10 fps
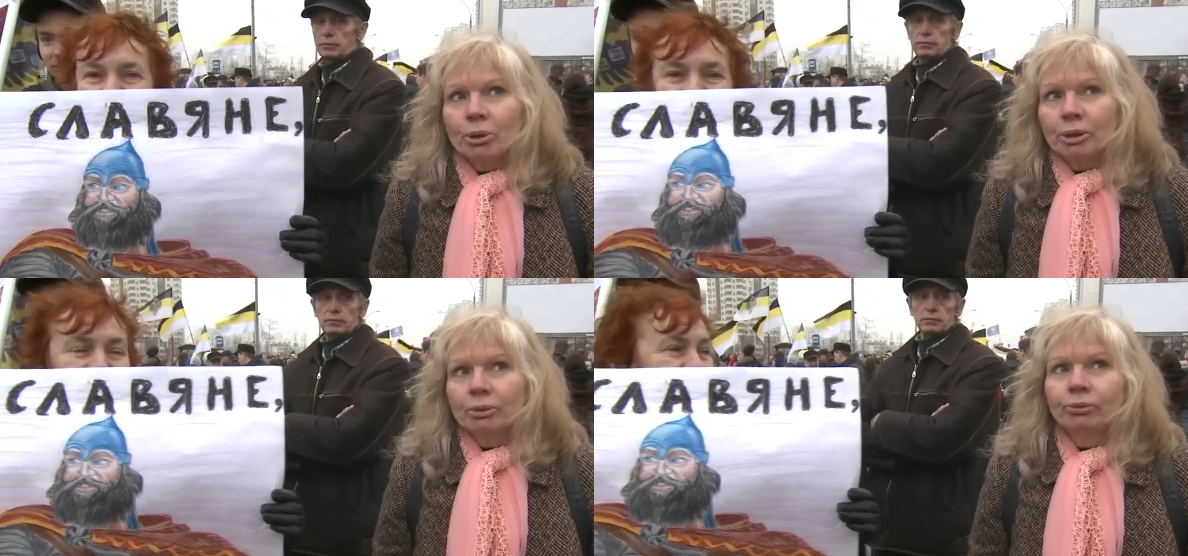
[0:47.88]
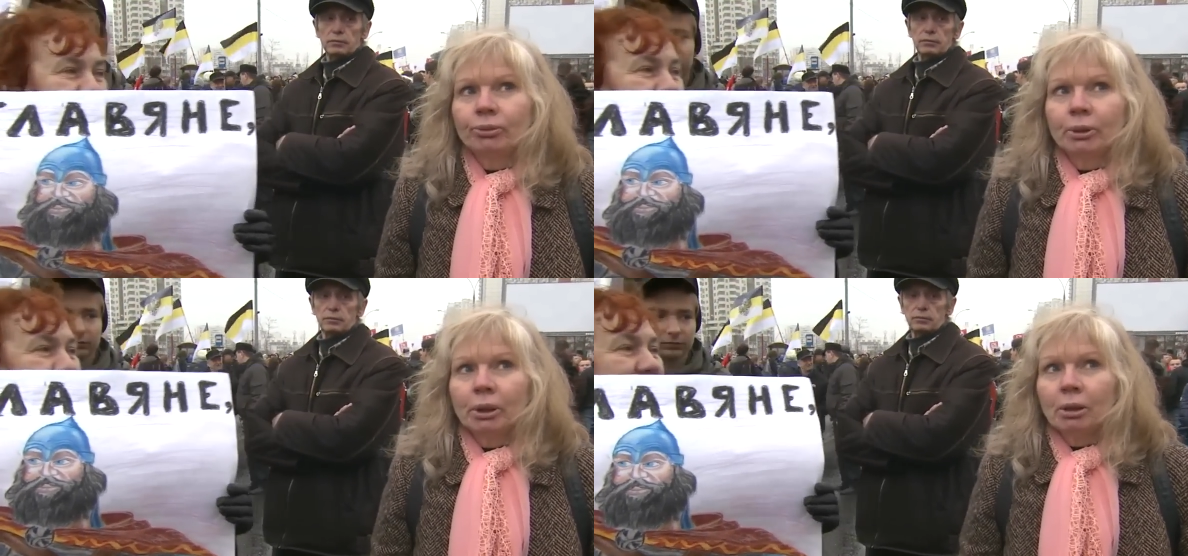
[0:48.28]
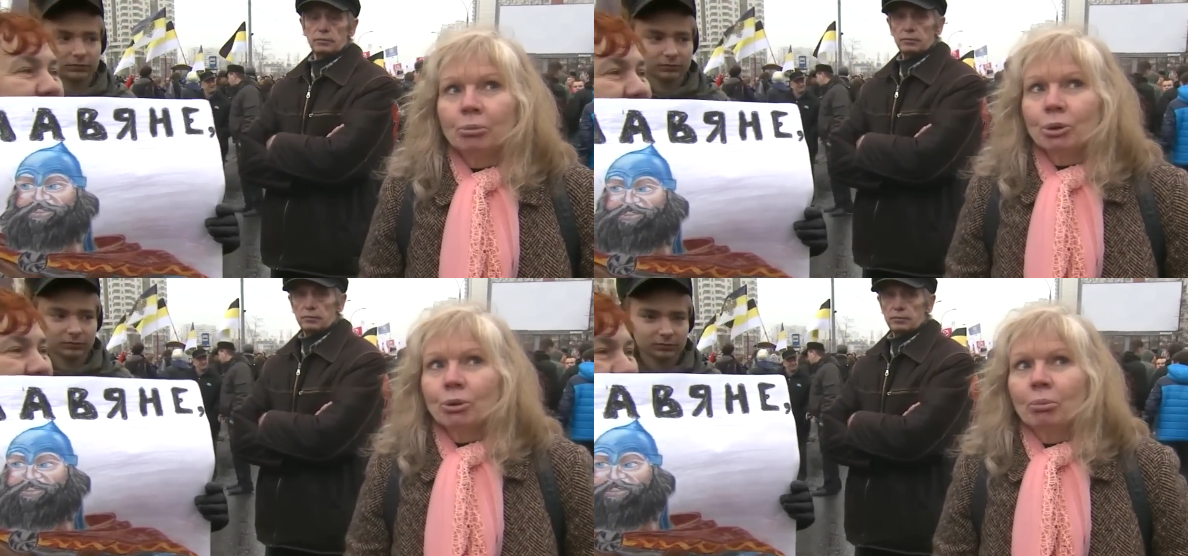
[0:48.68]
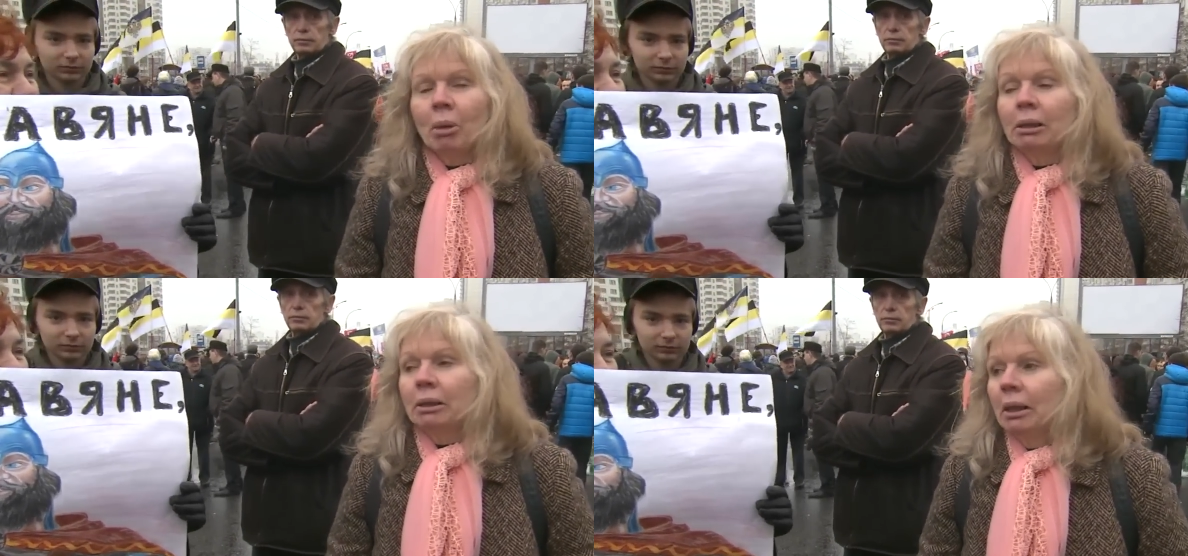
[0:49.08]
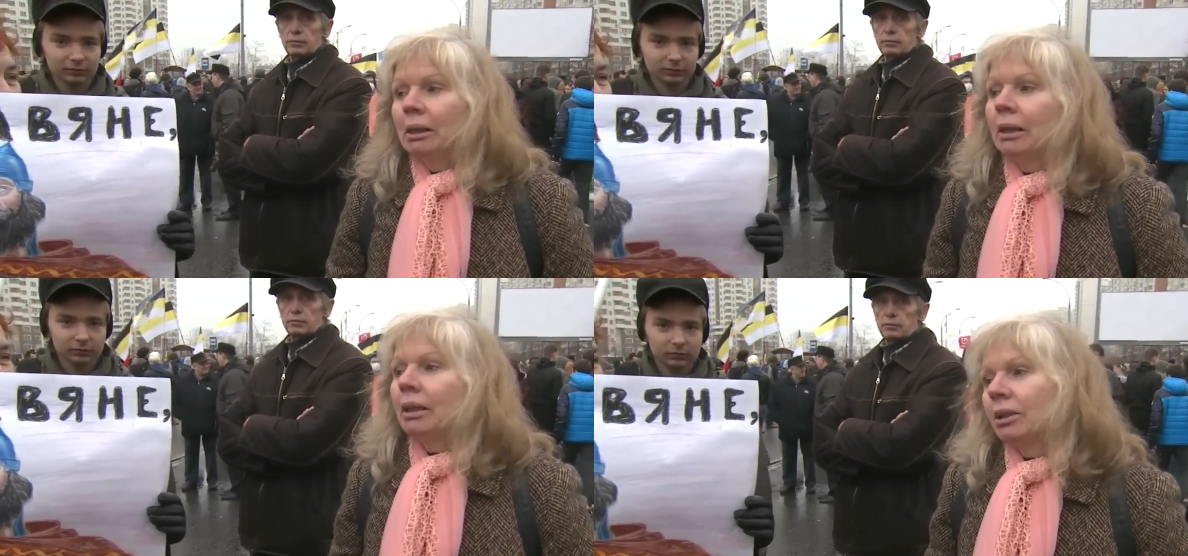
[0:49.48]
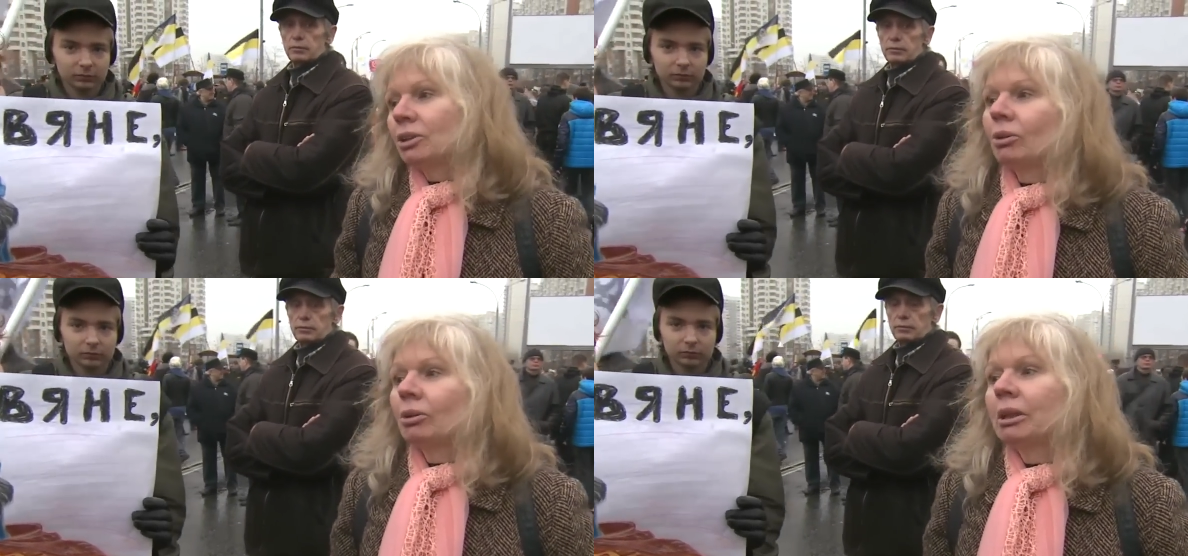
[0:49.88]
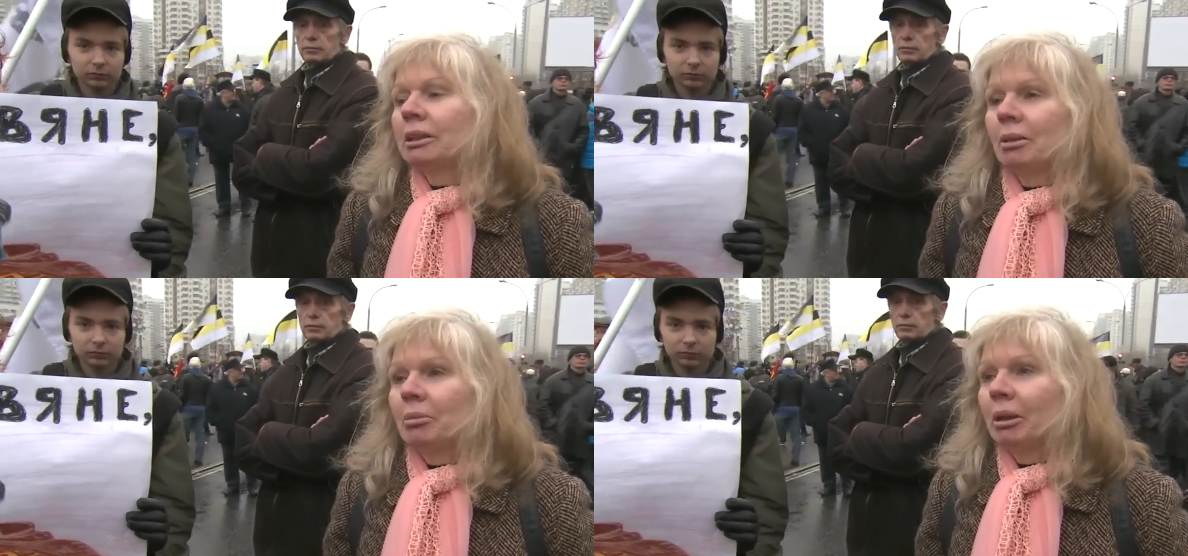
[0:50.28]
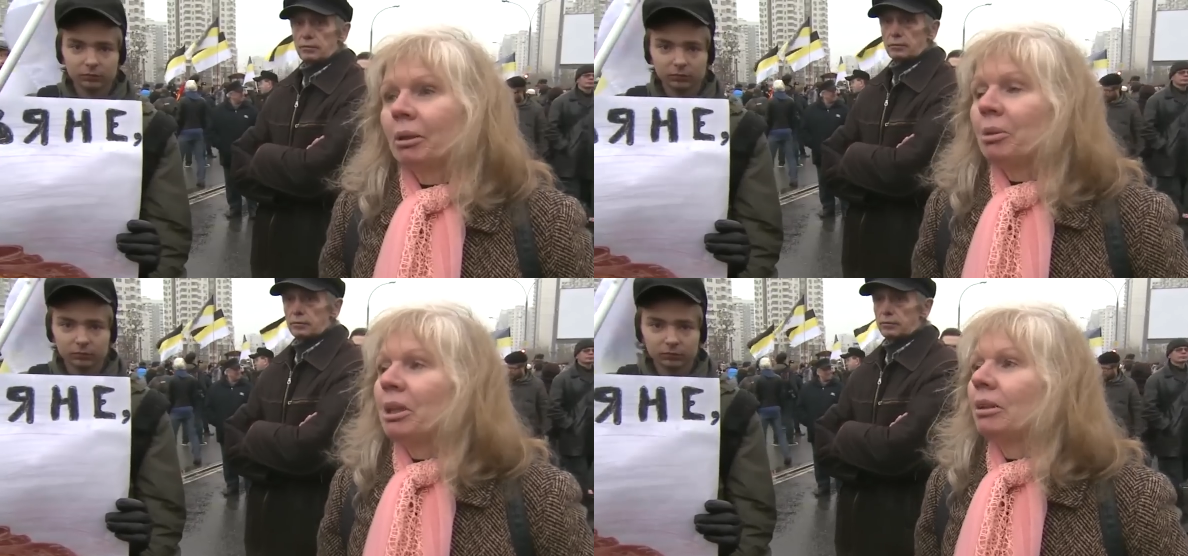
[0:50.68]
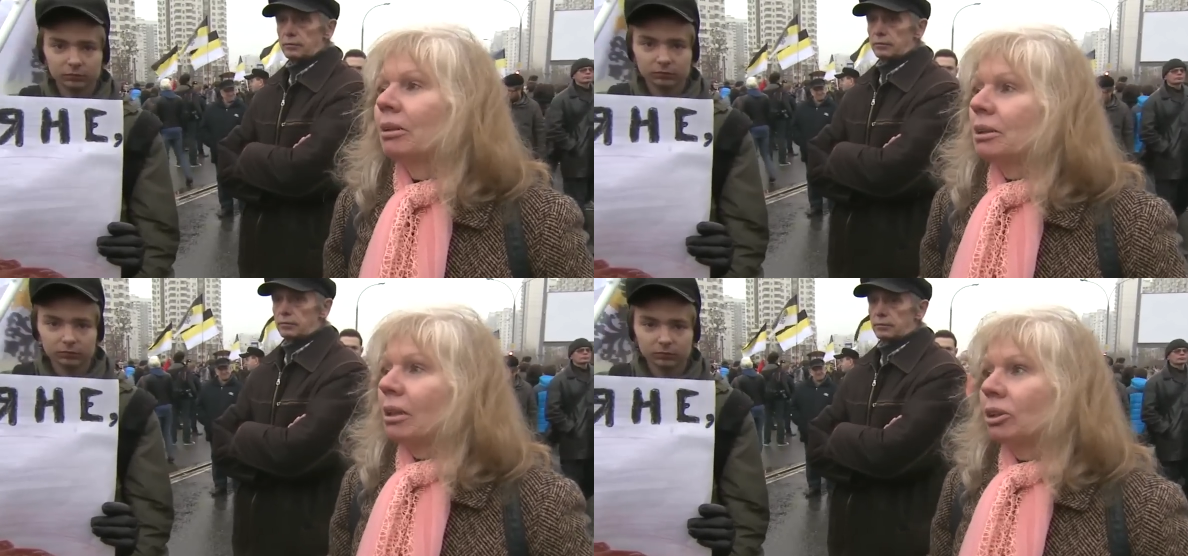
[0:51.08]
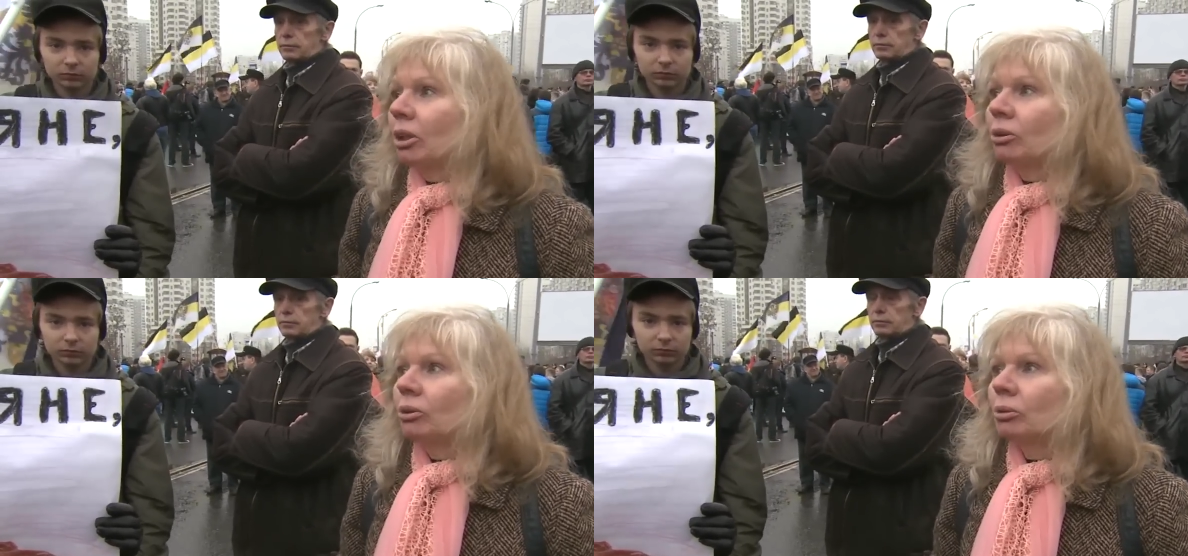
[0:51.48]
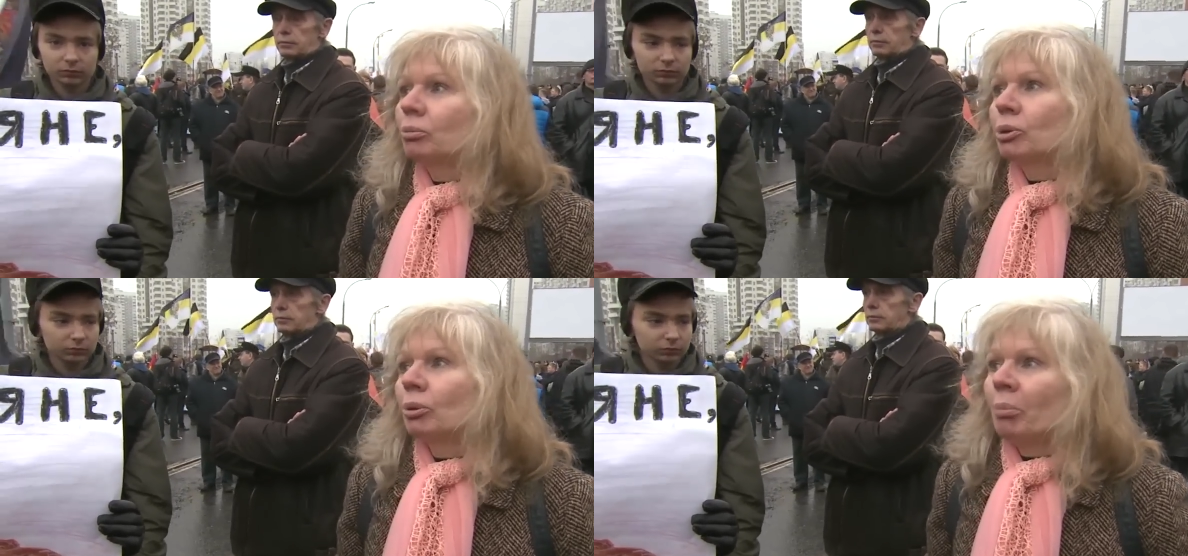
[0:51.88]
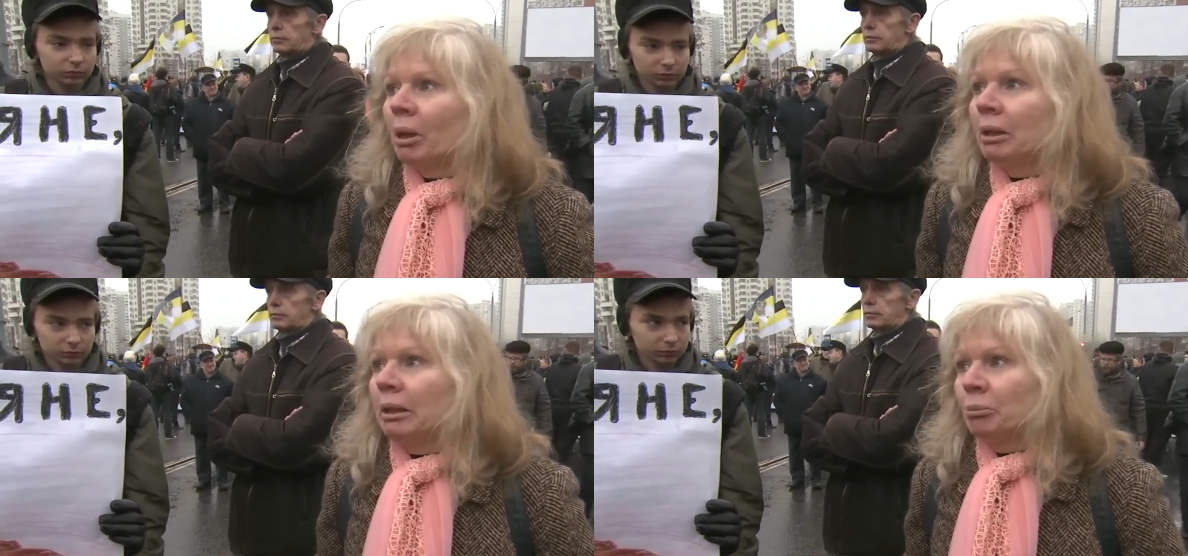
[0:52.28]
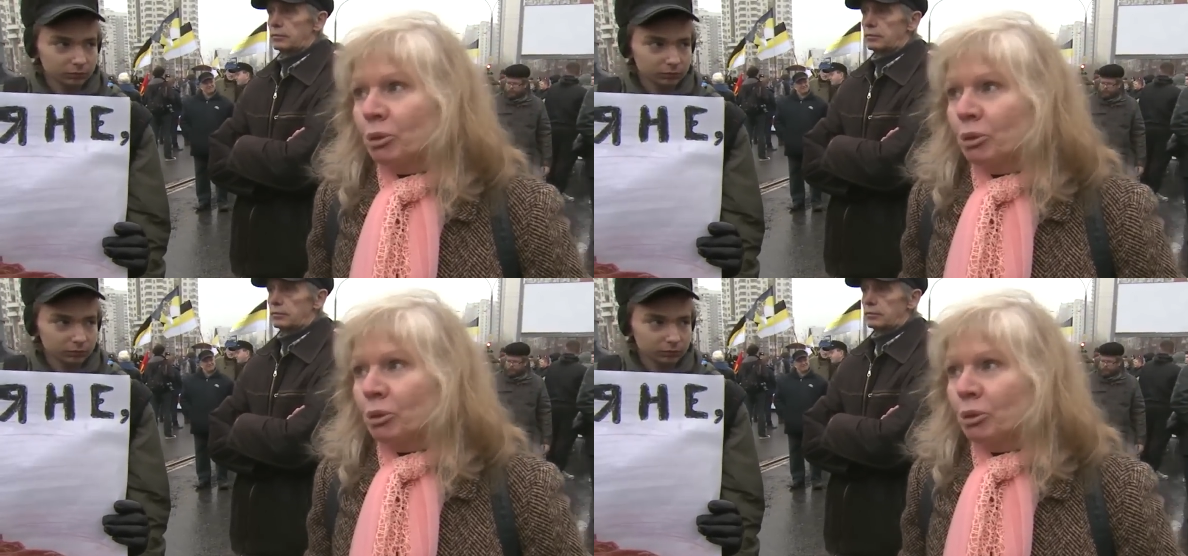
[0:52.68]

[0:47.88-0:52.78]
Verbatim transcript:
Speaker 1: Russian soil. I don't mind Muslim people if they live in their own countries.